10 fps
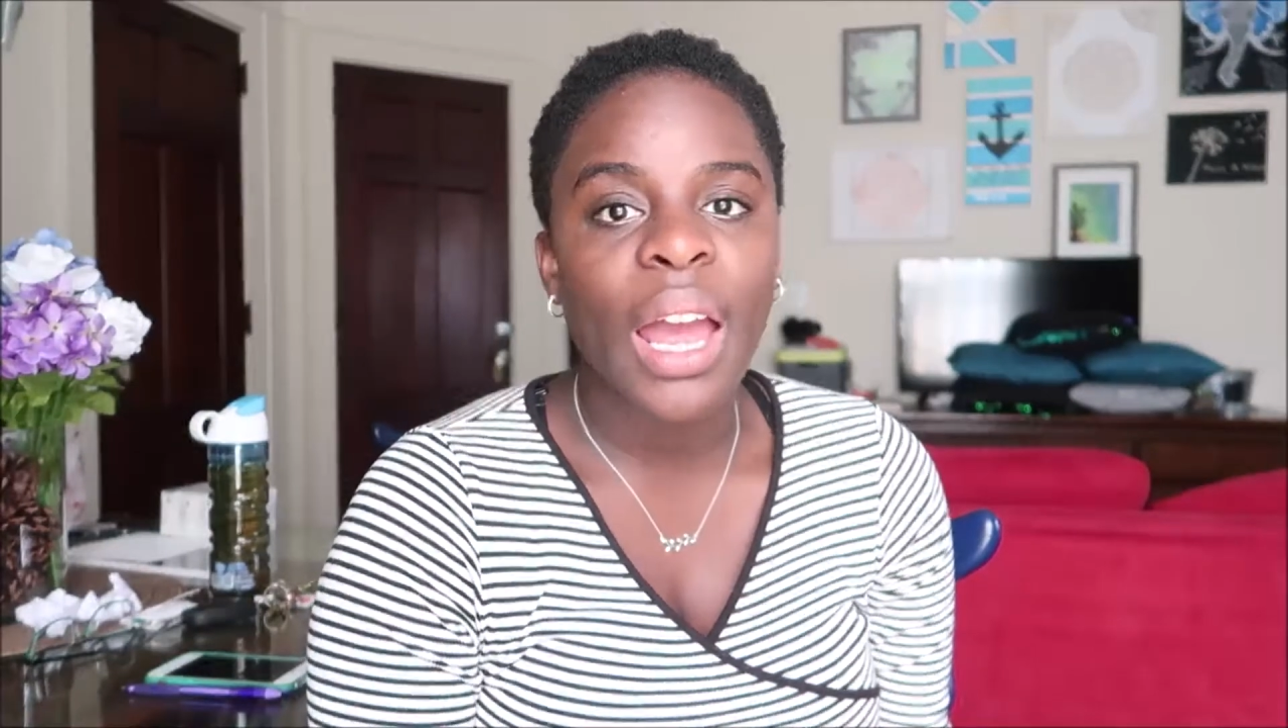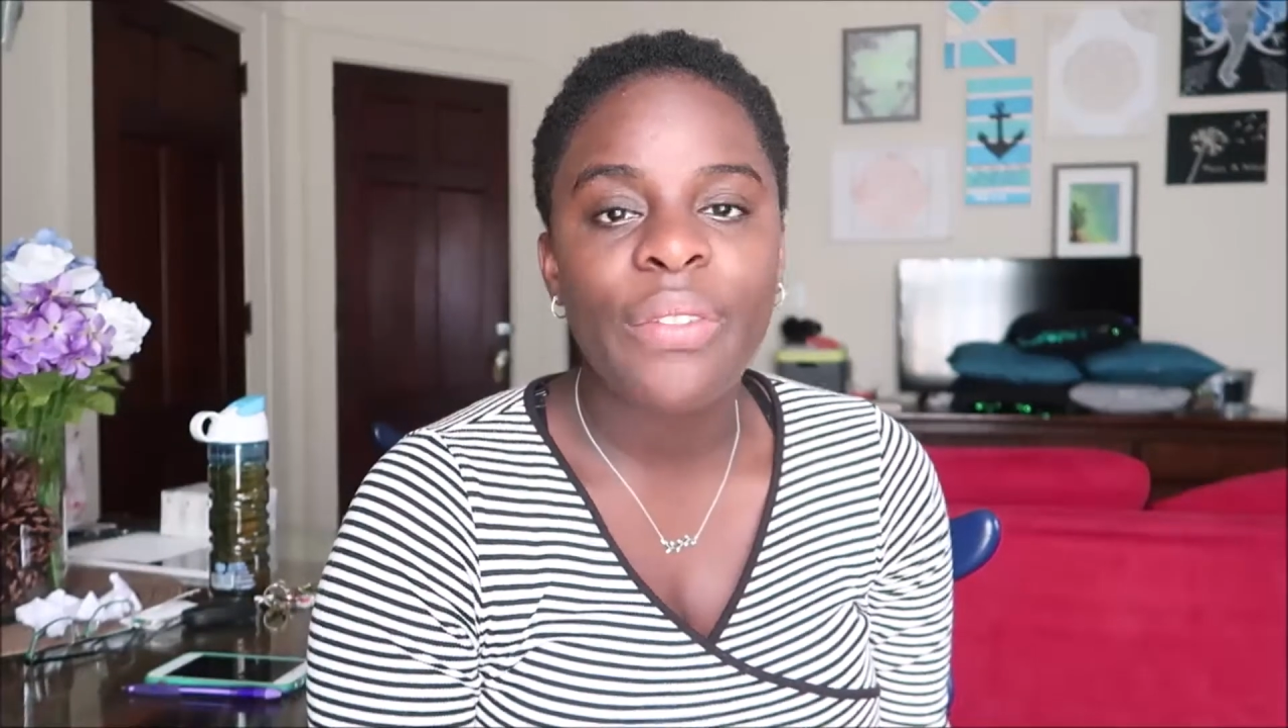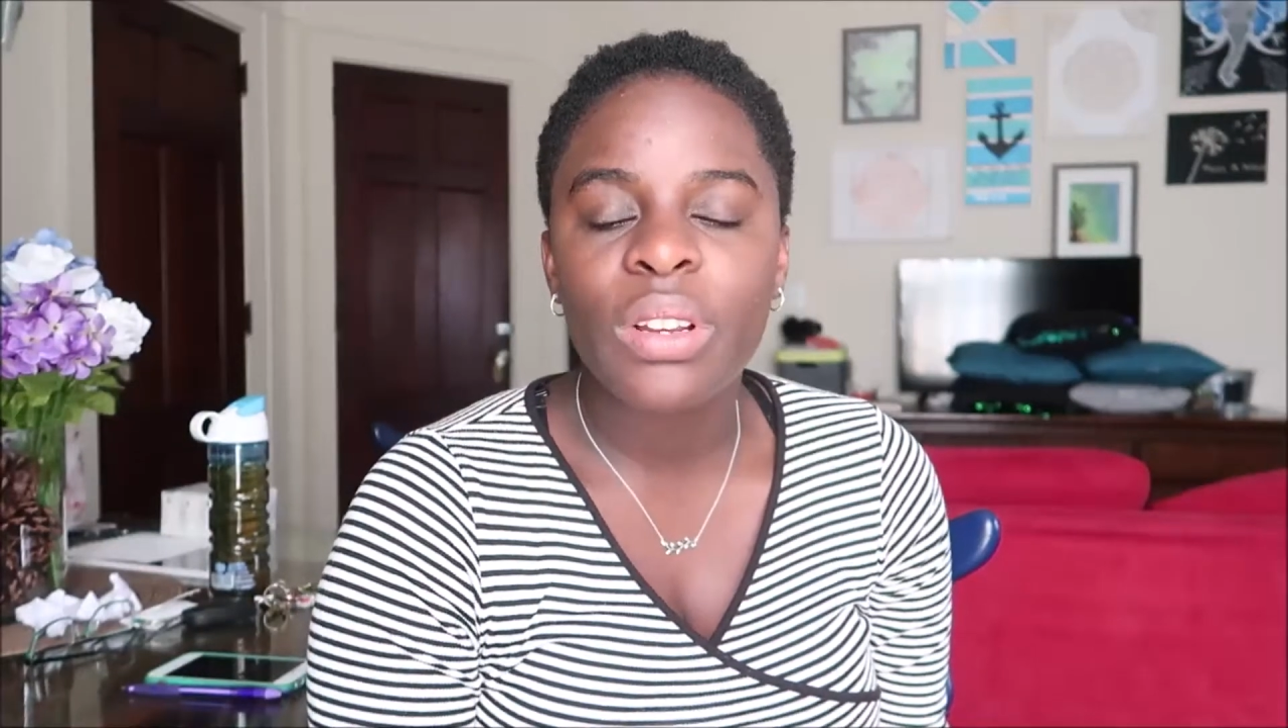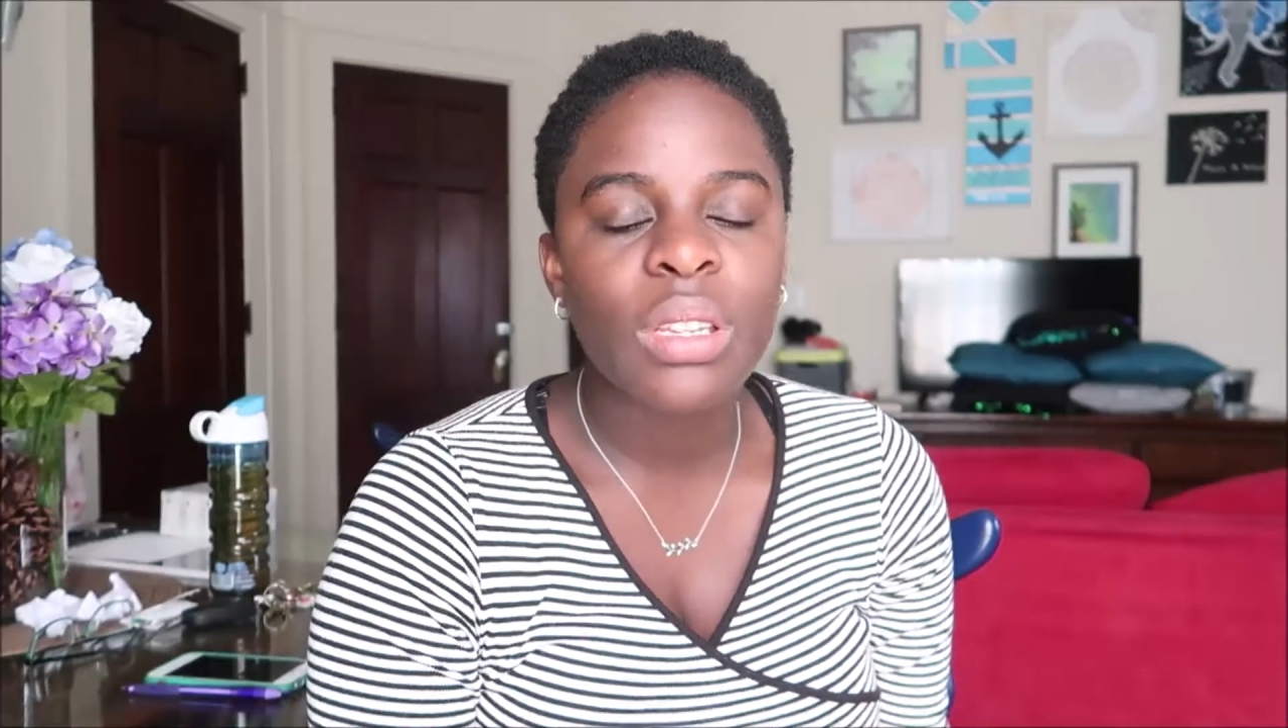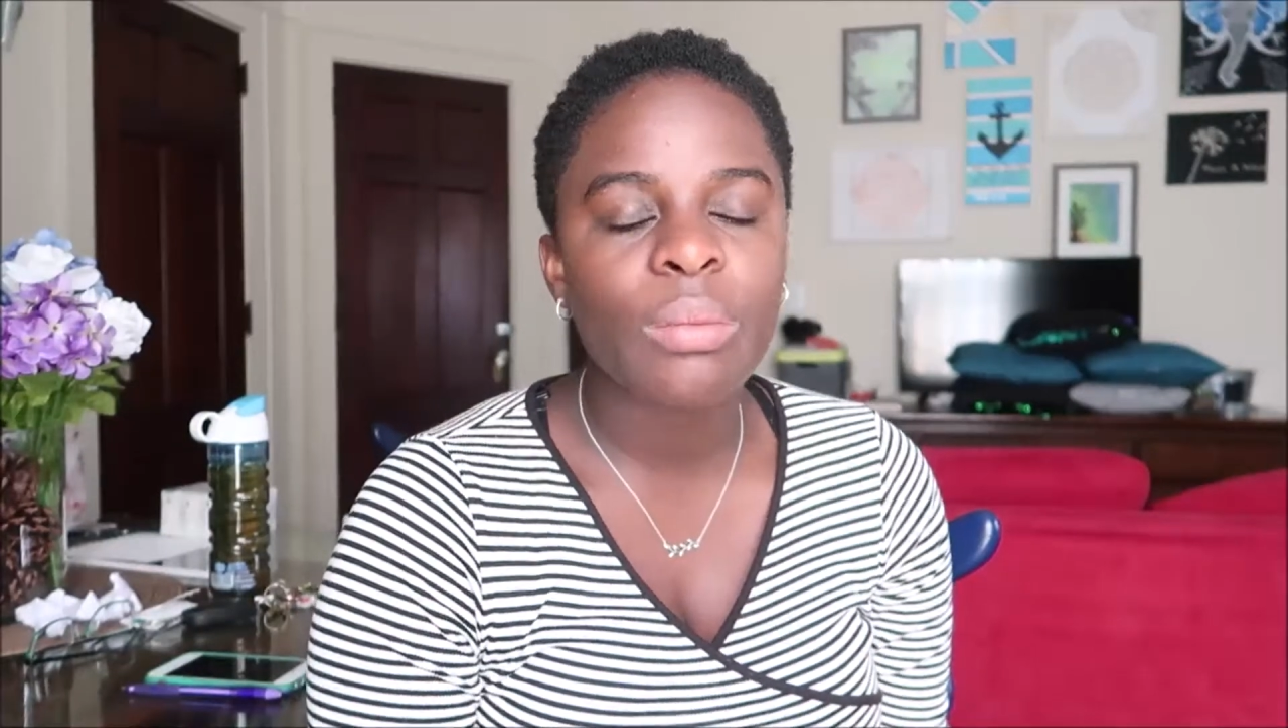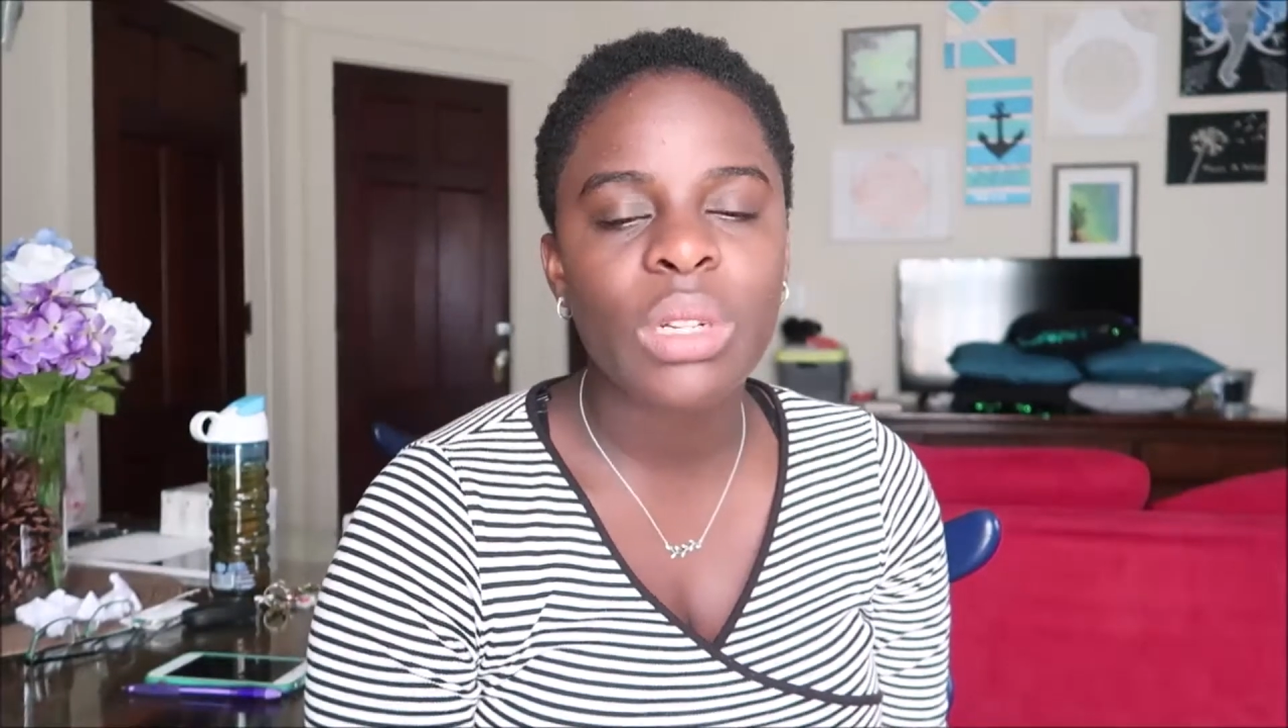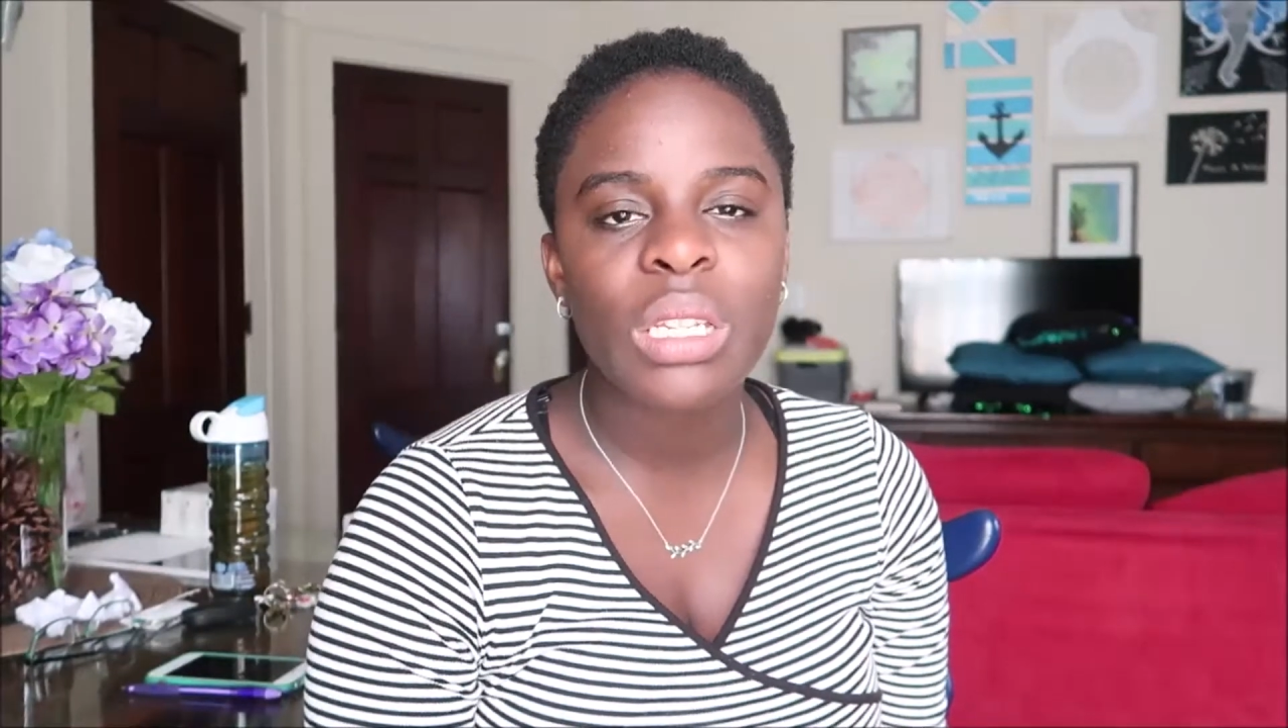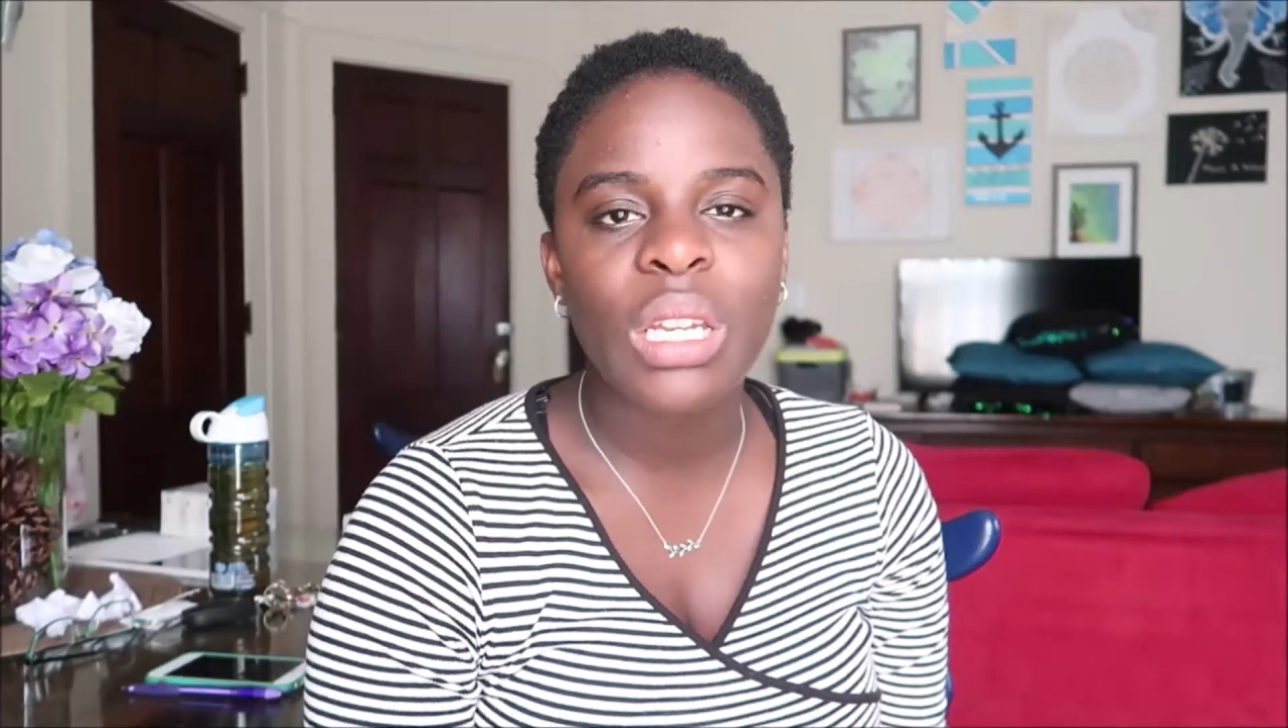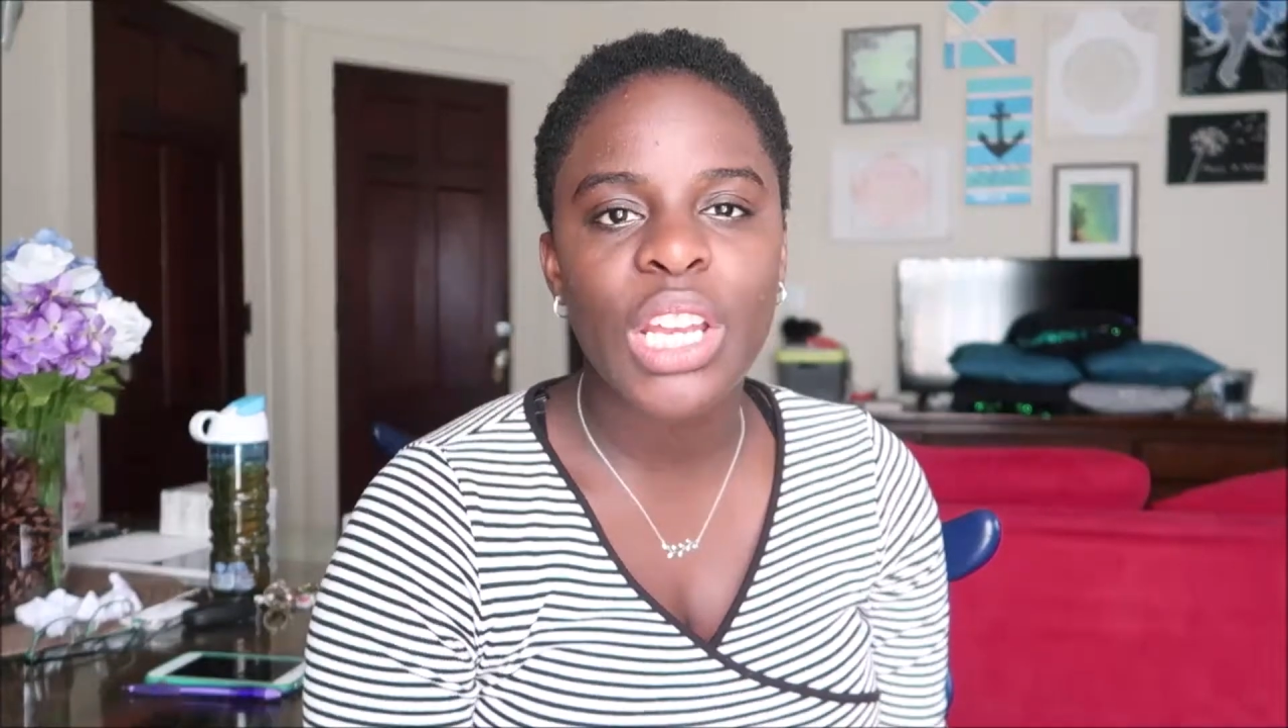for some reason,